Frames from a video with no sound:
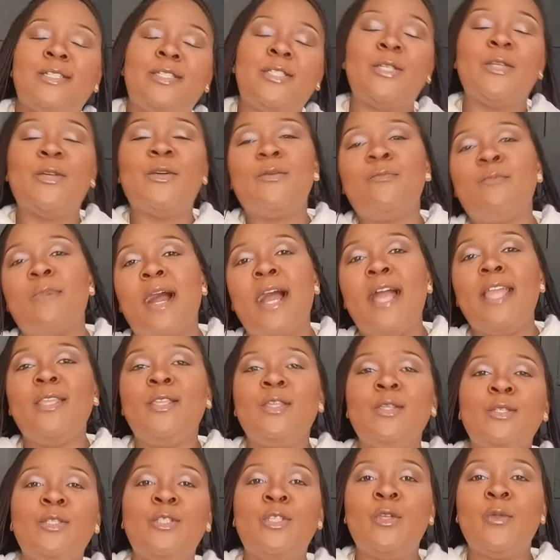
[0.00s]
To my
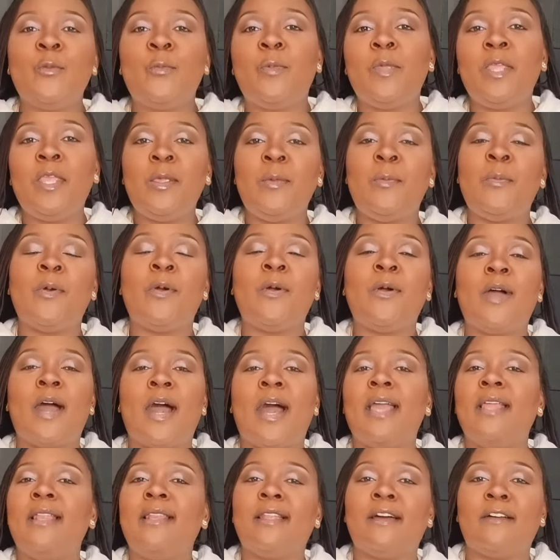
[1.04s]
YouTube
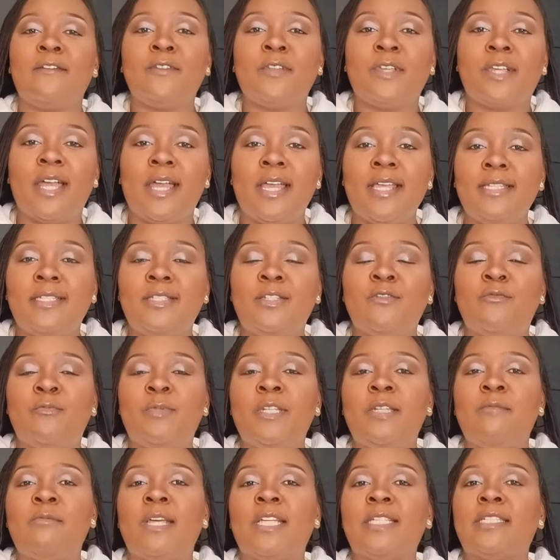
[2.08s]
people, I love you guys. You've
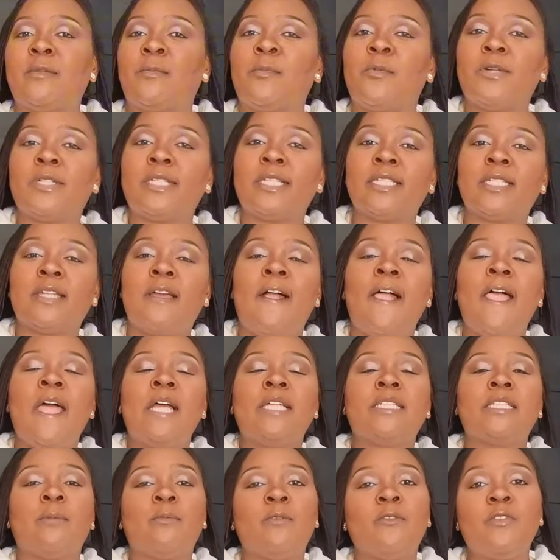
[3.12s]
been my supporters.
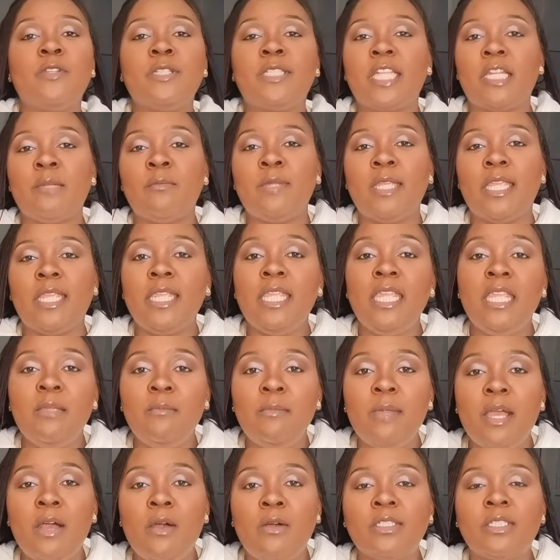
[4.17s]
Some of you send me
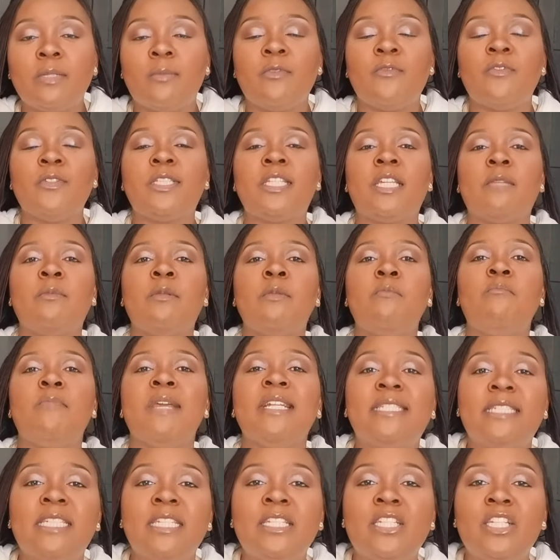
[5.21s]
emails. Some of you send me
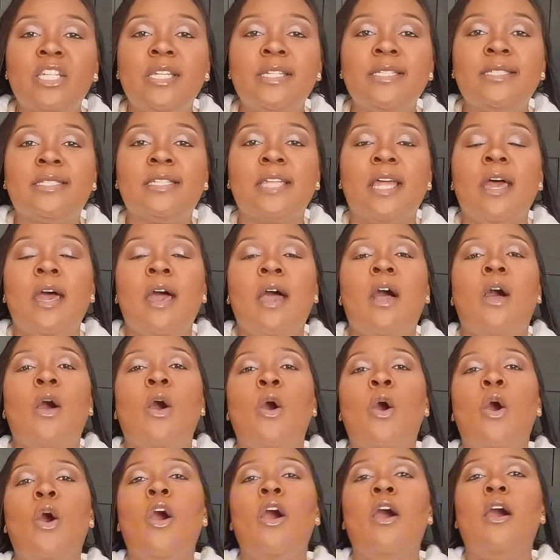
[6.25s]
messages
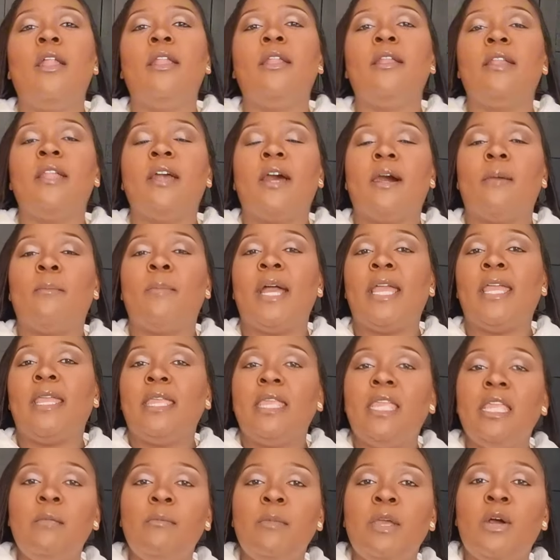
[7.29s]
on my
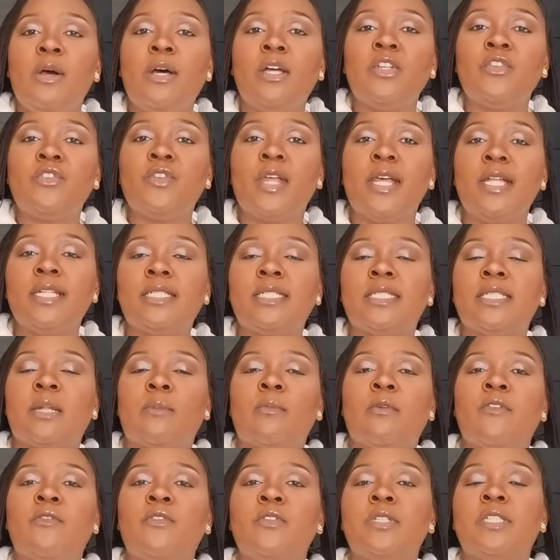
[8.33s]
email address.
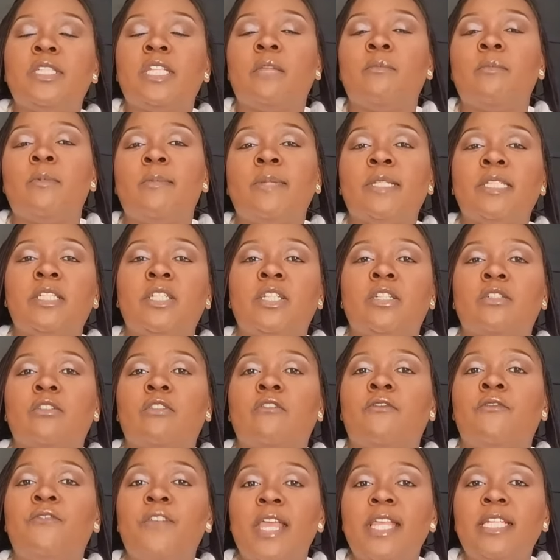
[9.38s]
Some of you send me messages
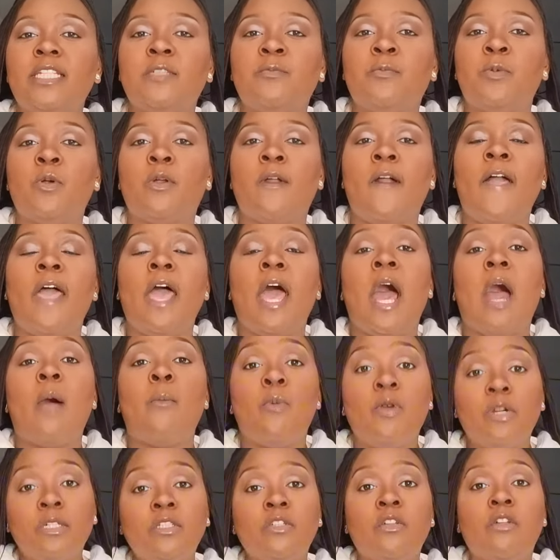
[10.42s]
on Facebook.
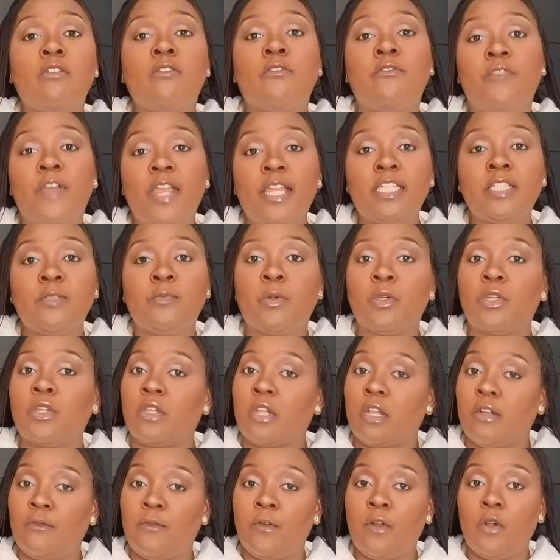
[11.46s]
I'm also on Facebook.
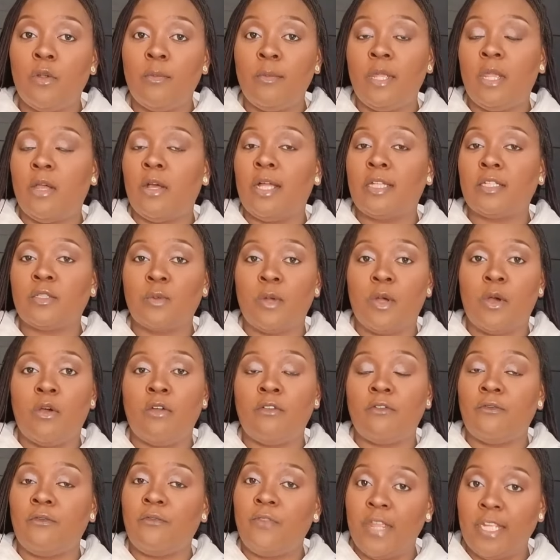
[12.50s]
You can follow me as
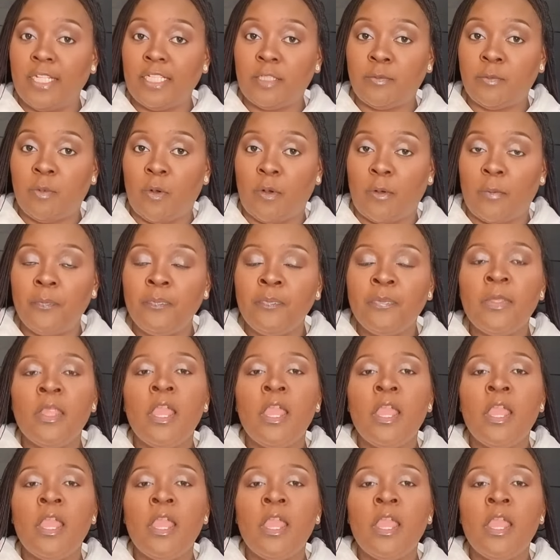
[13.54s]
well on Facebook.